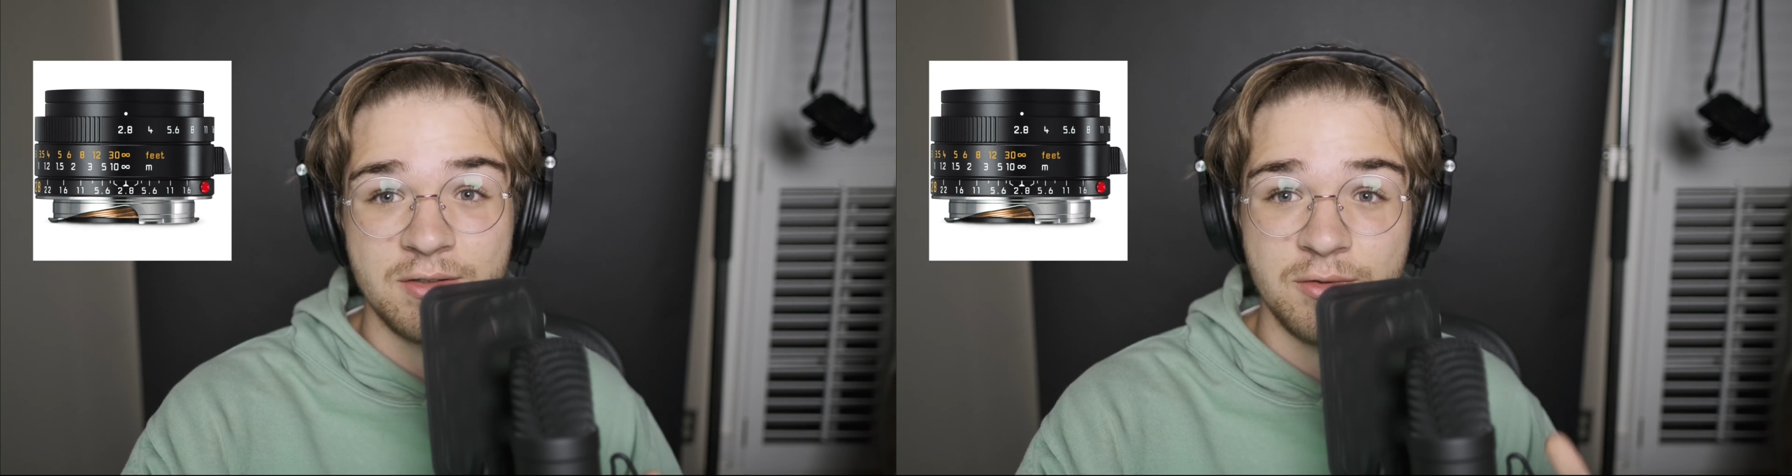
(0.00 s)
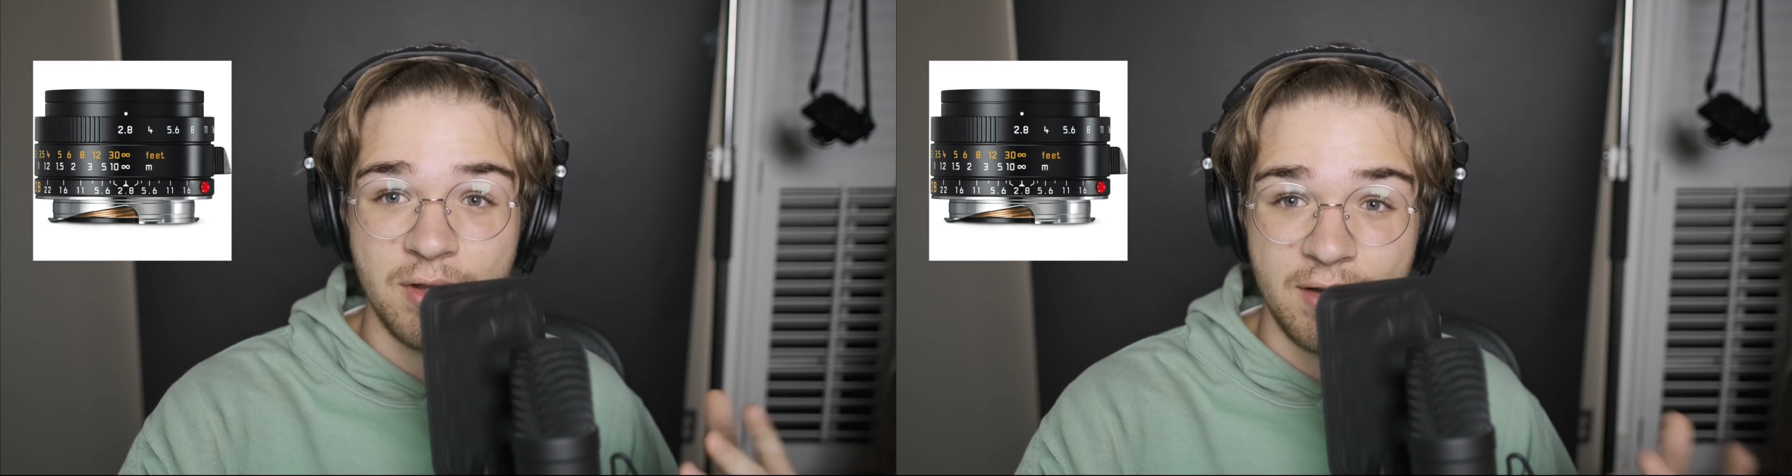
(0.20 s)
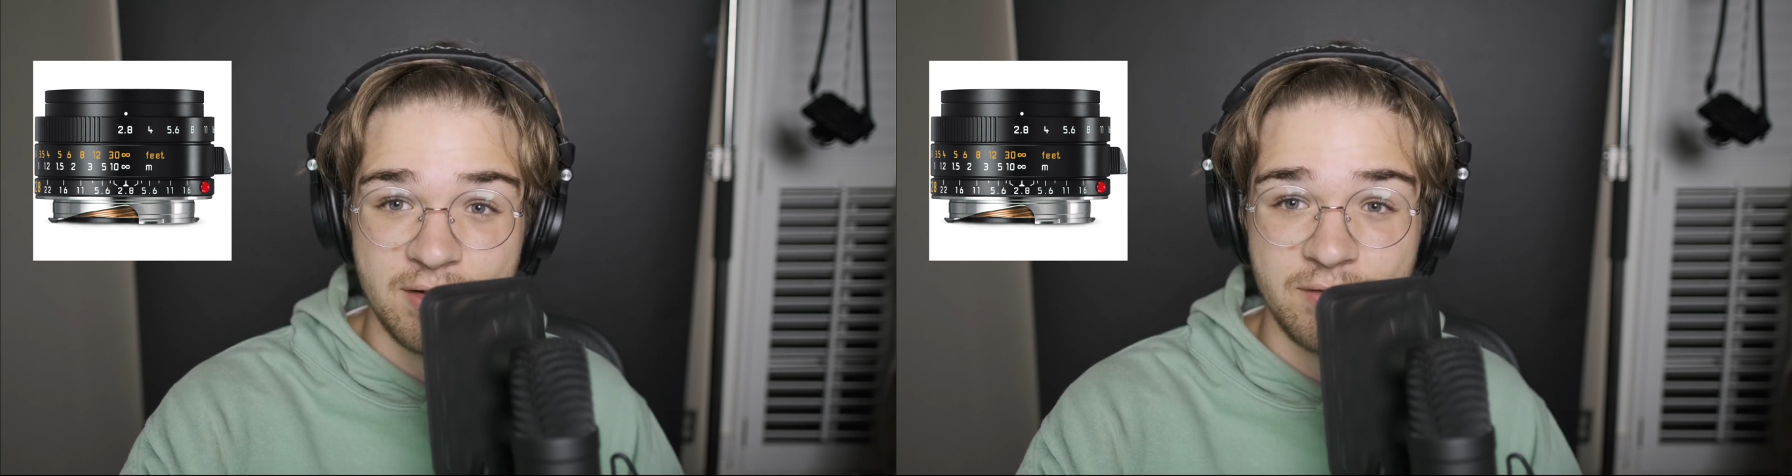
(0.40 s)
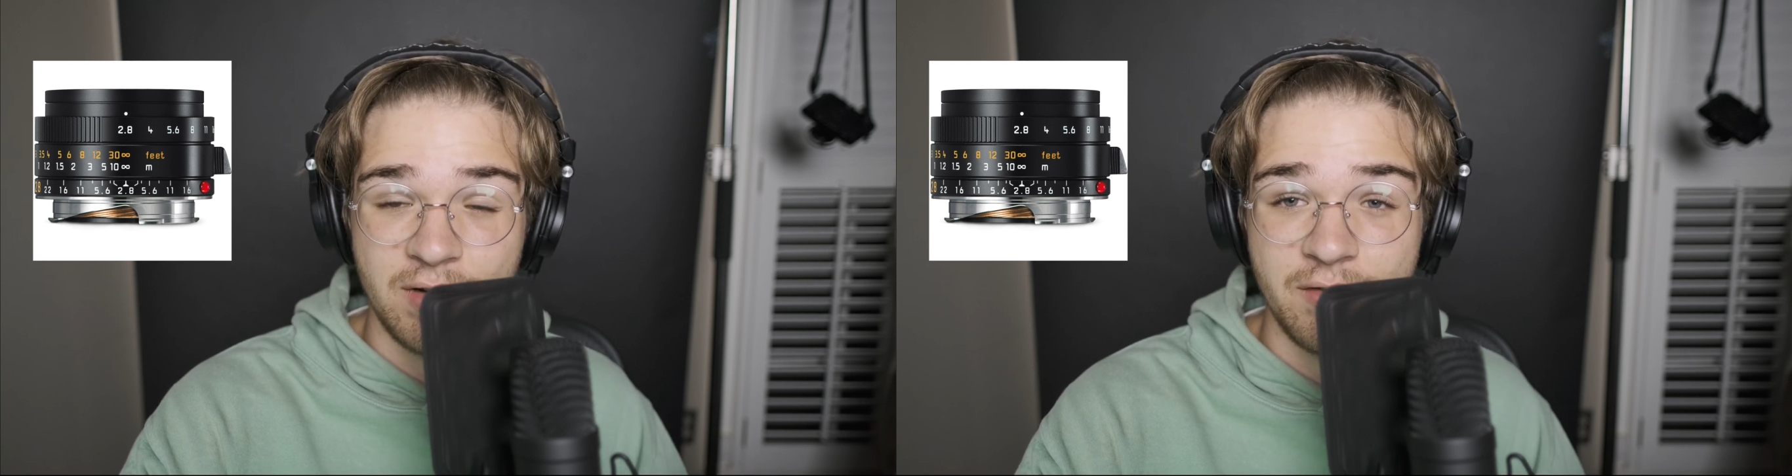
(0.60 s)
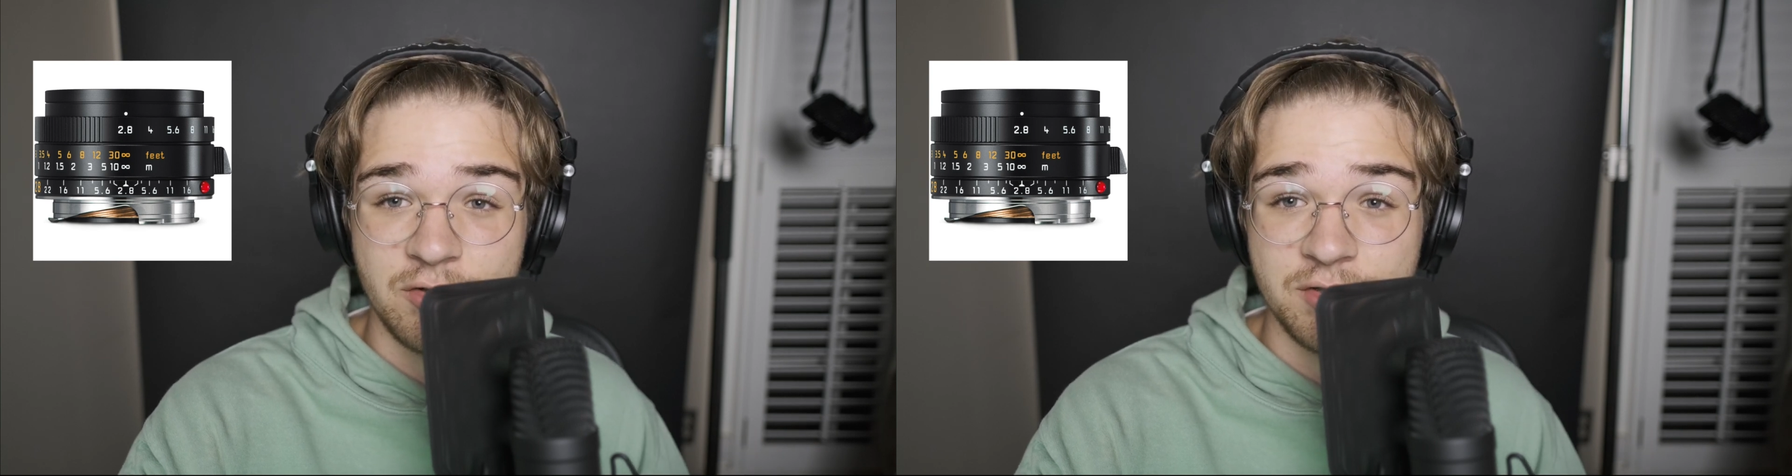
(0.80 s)

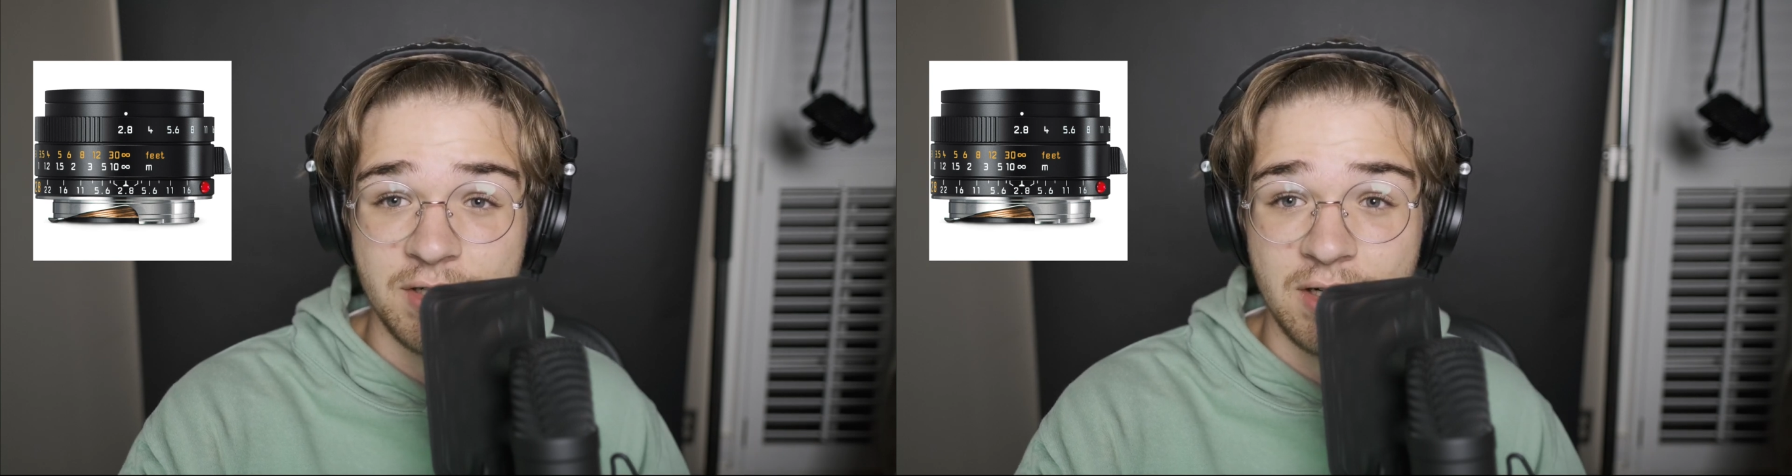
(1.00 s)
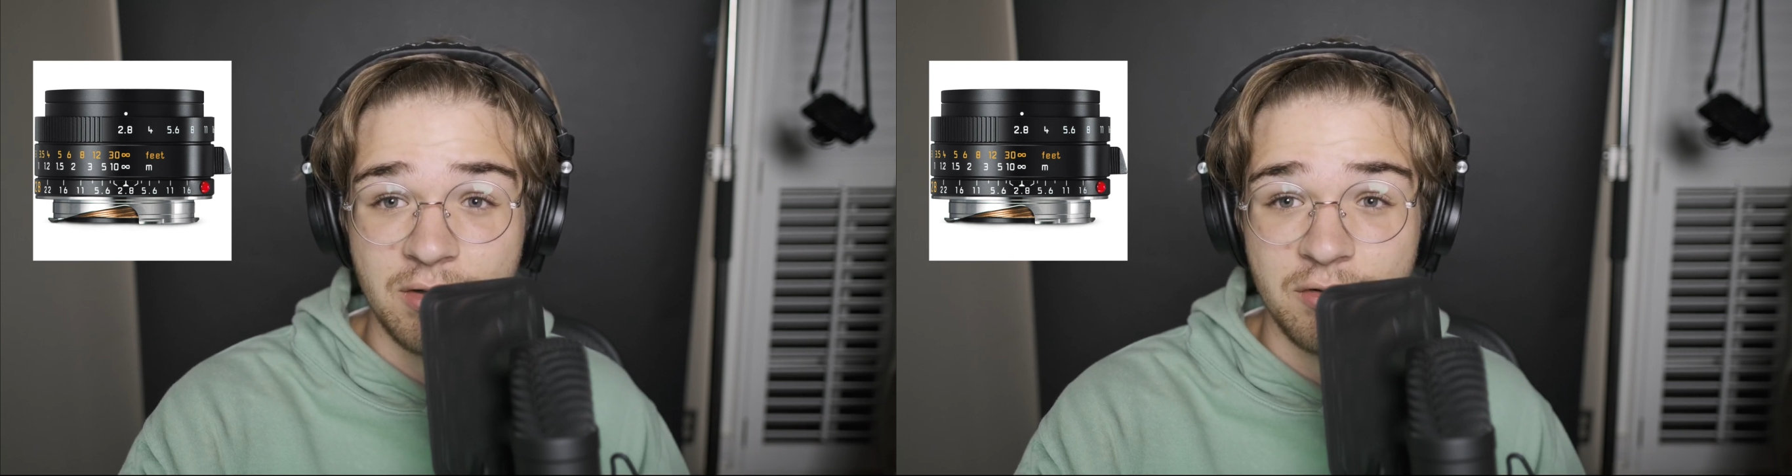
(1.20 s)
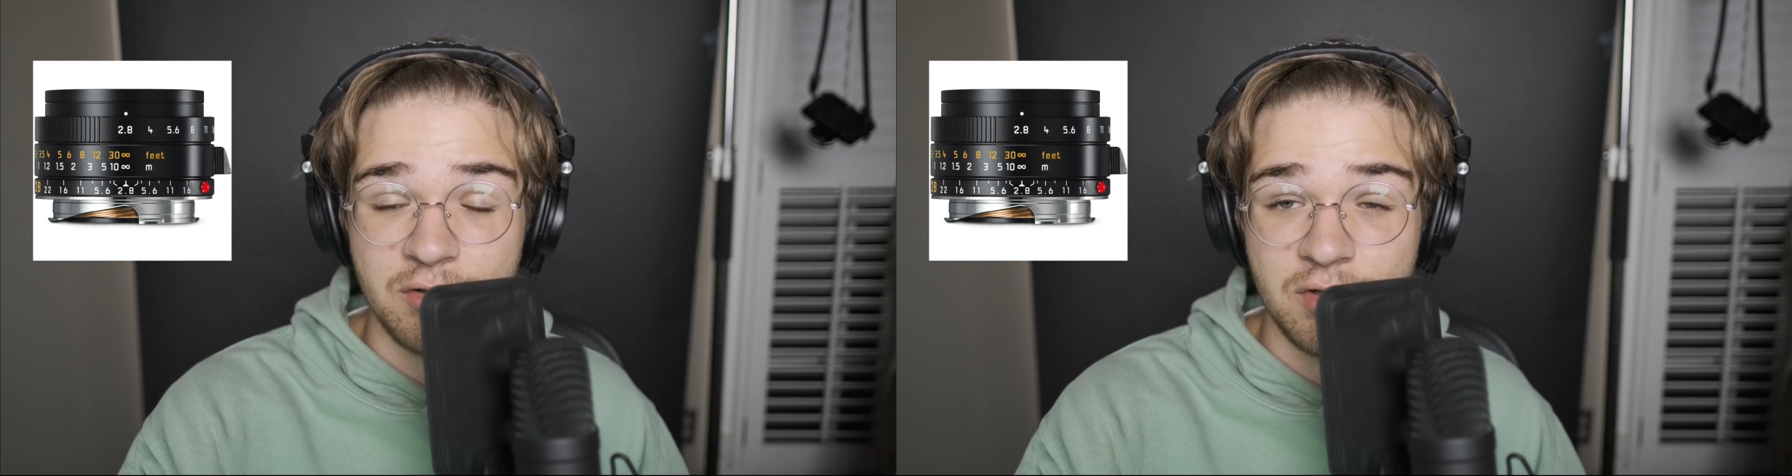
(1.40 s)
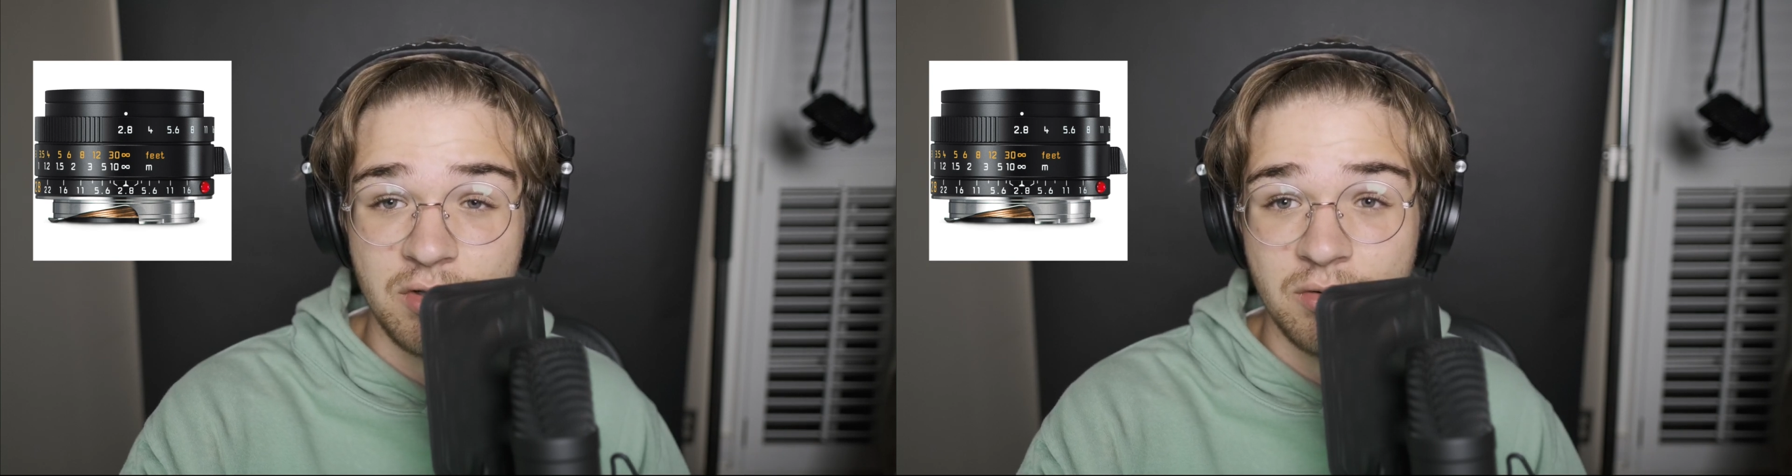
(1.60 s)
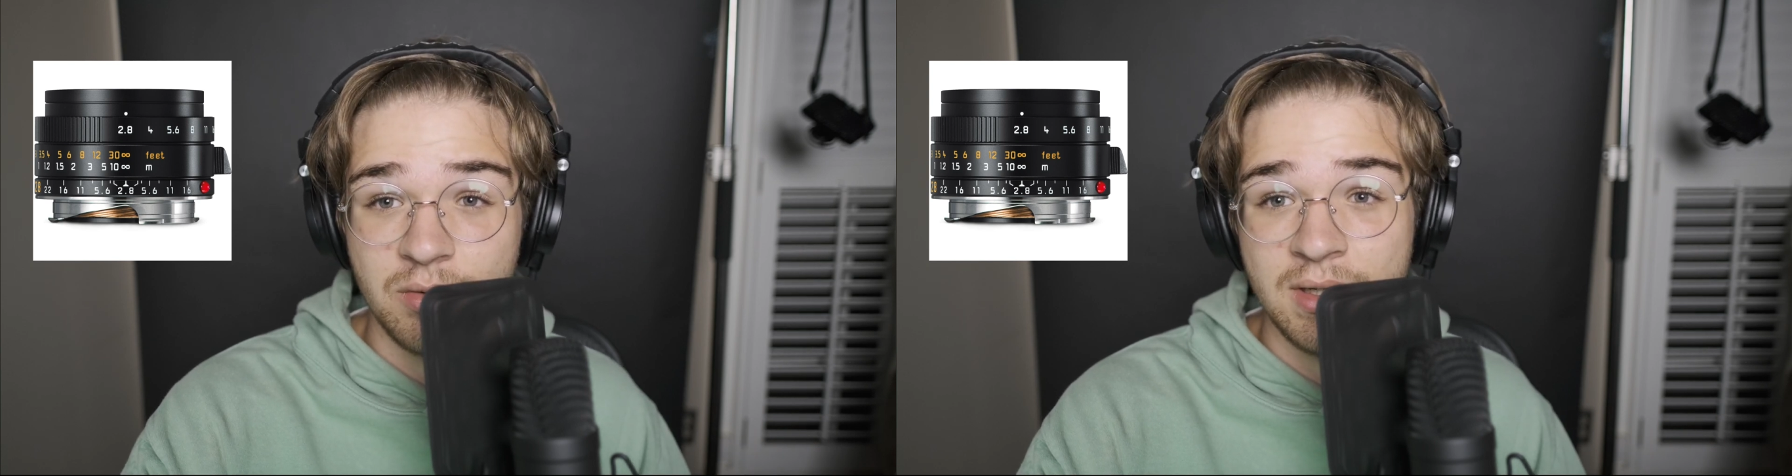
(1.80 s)
$2,500
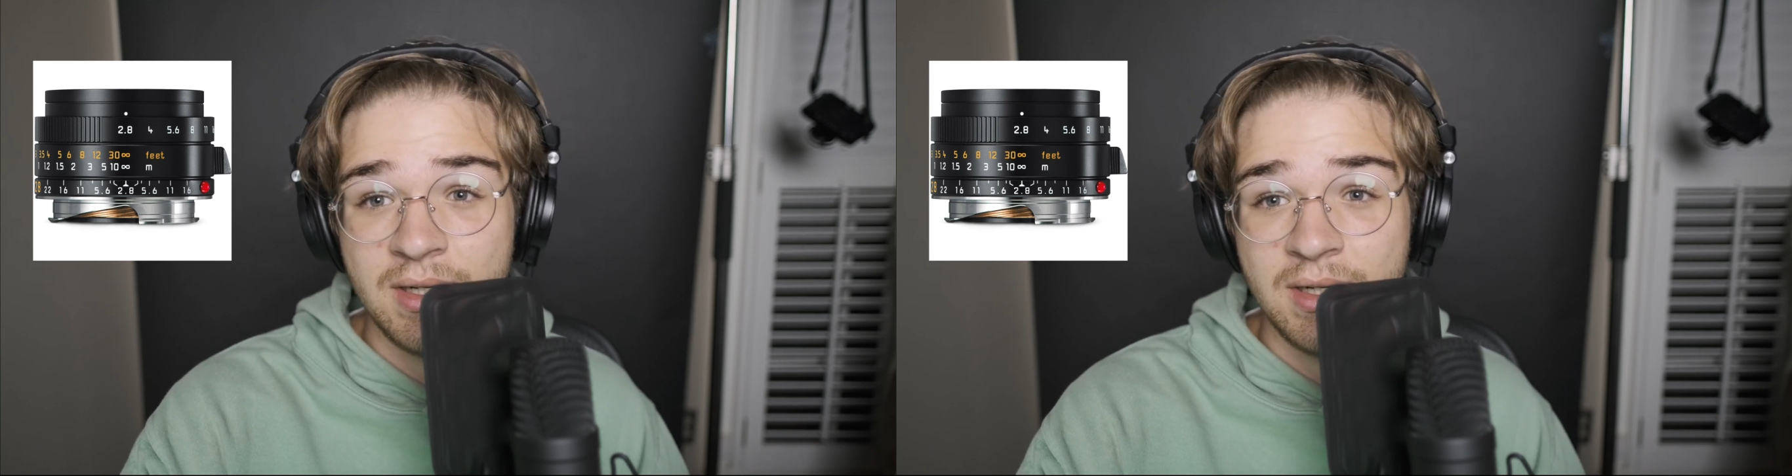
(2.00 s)
new,